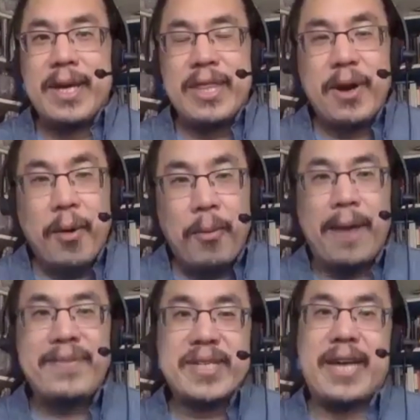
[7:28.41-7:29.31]
They're a
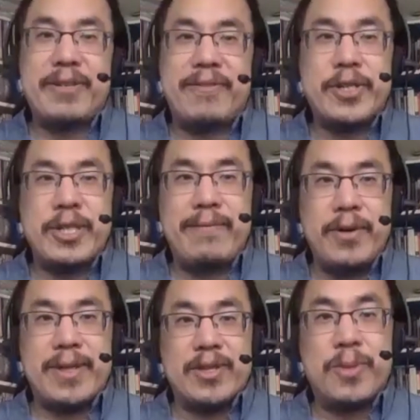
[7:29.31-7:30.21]
rough sketch version of
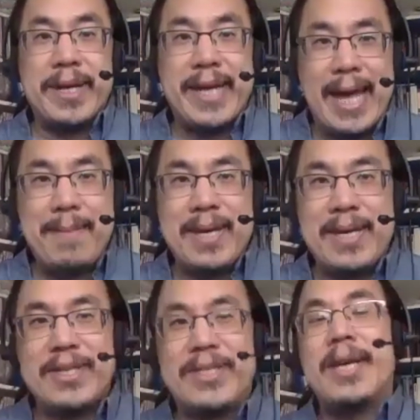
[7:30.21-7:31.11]
doing this. What a game is